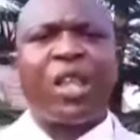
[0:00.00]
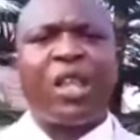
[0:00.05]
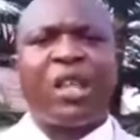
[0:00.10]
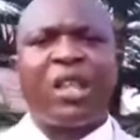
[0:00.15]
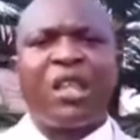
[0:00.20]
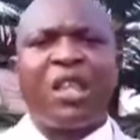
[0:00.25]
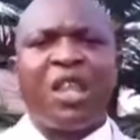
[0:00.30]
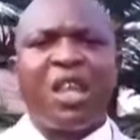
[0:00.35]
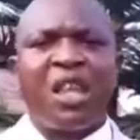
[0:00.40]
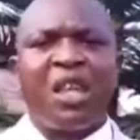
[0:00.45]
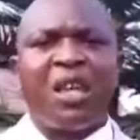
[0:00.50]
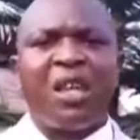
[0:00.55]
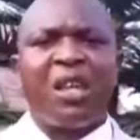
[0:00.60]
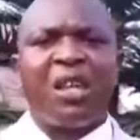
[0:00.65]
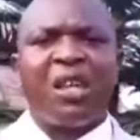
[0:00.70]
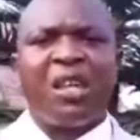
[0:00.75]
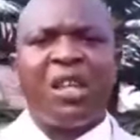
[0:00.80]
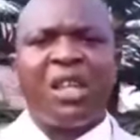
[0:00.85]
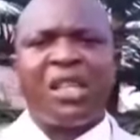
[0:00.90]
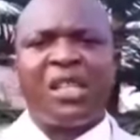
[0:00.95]

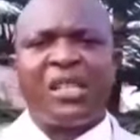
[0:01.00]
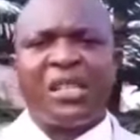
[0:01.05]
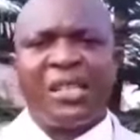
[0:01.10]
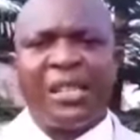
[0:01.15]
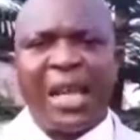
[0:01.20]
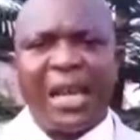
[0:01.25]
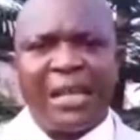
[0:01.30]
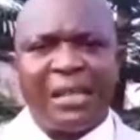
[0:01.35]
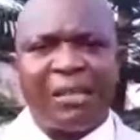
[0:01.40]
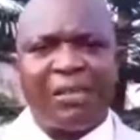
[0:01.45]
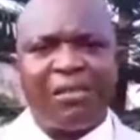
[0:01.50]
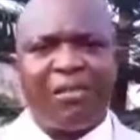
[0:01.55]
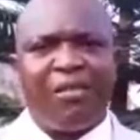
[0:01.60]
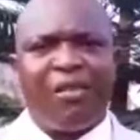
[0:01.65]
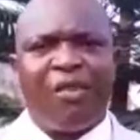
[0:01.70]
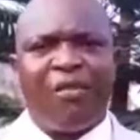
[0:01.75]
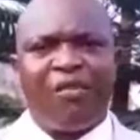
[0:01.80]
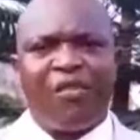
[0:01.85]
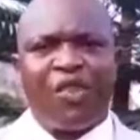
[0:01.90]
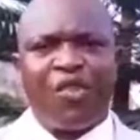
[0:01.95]
the state
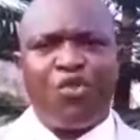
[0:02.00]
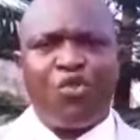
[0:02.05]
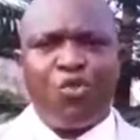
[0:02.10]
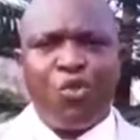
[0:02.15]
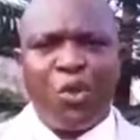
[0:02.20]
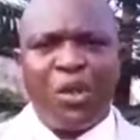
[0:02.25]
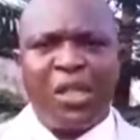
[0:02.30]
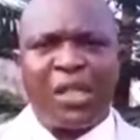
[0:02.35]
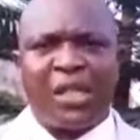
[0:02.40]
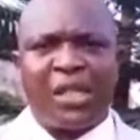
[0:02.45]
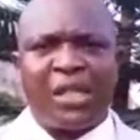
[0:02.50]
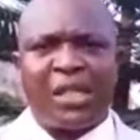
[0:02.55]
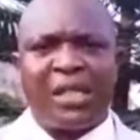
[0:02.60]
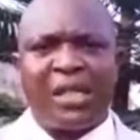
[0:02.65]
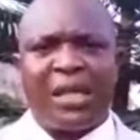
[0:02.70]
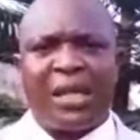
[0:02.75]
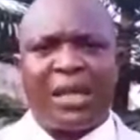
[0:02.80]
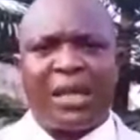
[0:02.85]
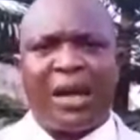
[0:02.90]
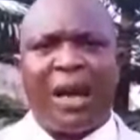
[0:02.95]
of the unity
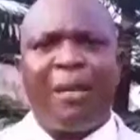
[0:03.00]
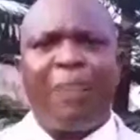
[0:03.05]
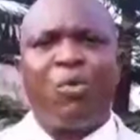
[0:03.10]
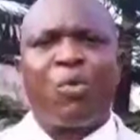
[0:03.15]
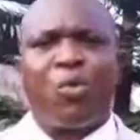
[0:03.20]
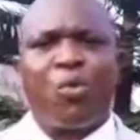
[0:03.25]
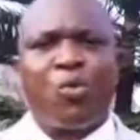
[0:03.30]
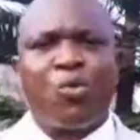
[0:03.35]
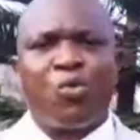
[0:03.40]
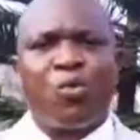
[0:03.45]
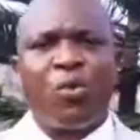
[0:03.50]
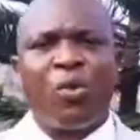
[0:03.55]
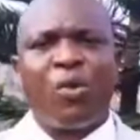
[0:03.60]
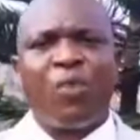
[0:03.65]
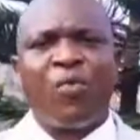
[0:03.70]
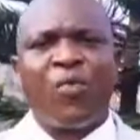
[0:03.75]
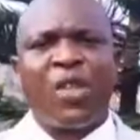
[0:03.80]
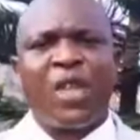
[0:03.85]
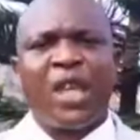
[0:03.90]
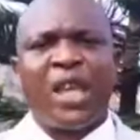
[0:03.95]
in Cameroon
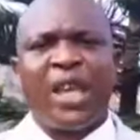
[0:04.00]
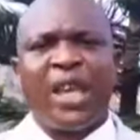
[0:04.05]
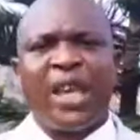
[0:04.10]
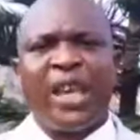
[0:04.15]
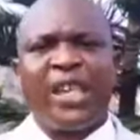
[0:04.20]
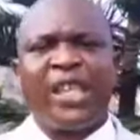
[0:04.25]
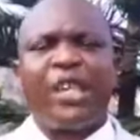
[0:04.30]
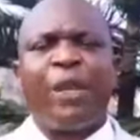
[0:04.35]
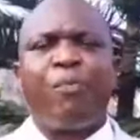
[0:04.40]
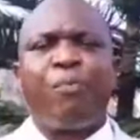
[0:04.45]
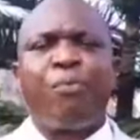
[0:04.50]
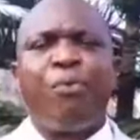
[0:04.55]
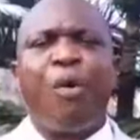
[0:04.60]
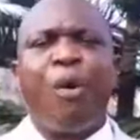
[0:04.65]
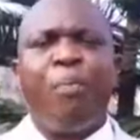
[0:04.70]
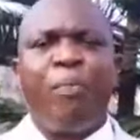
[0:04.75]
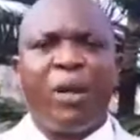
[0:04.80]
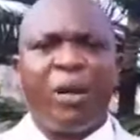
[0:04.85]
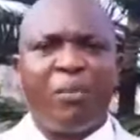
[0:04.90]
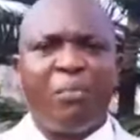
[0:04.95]
is a
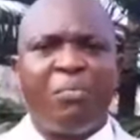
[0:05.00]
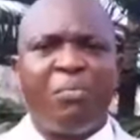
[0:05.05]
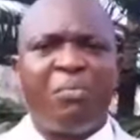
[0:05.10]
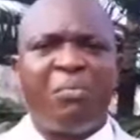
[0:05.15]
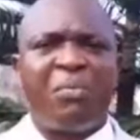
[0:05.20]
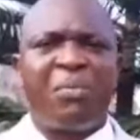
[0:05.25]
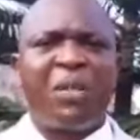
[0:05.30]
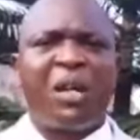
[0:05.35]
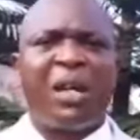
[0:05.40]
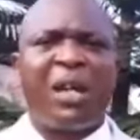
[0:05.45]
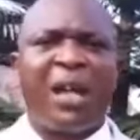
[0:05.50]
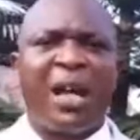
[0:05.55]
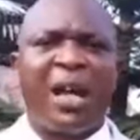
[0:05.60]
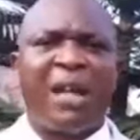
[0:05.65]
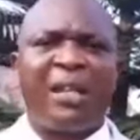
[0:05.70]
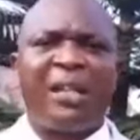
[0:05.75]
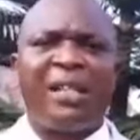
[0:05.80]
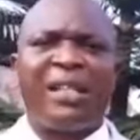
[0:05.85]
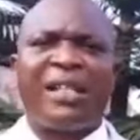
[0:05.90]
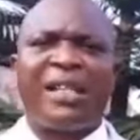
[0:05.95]
problem,
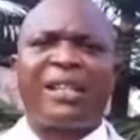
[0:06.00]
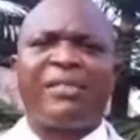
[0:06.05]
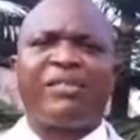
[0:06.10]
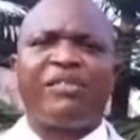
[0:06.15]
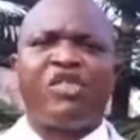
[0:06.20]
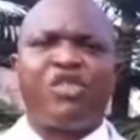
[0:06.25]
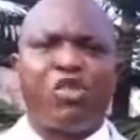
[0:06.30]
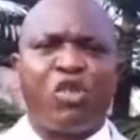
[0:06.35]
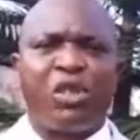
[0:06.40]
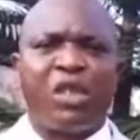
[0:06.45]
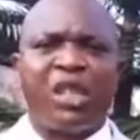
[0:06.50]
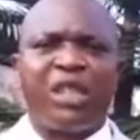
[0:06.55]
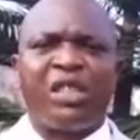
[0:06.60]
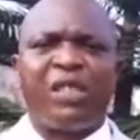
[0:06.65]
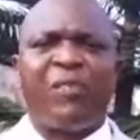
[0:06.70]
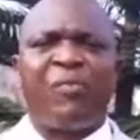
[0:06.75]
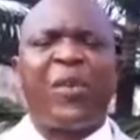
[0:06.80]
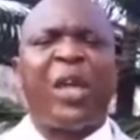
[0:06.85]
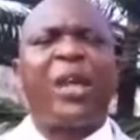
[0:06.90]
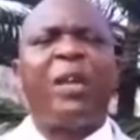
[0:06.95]
and it has resulted in a
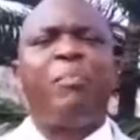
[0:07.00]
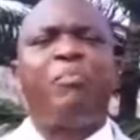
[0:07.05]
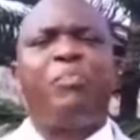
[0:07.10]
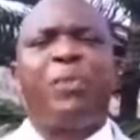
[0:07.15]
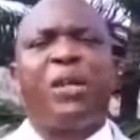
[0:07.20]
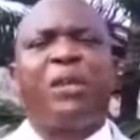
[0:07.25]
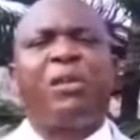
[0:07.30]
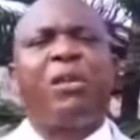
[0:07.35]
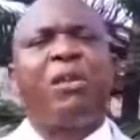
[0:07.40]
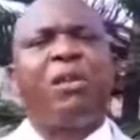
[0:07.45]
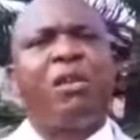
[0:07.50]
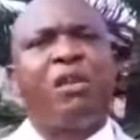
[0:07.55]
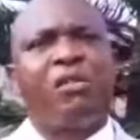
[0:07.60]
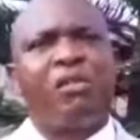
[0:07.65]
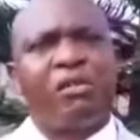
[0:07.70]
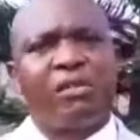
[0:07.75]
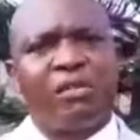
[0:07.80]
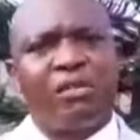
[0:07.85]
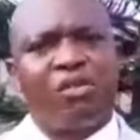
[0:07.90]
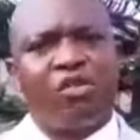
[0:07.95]
very big
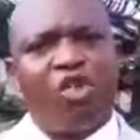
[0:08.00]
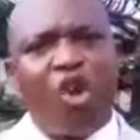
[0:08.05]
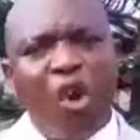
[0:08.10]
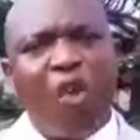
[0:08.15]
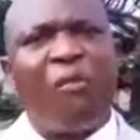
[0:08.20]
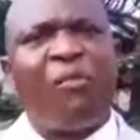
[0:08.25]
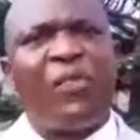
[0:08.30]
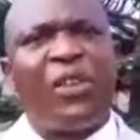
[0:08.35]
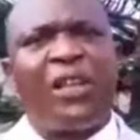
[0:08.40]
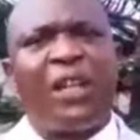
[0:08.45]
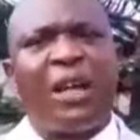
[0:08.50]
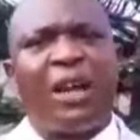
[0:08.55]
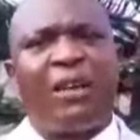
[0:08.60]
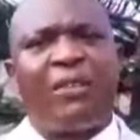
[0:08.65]
conflict and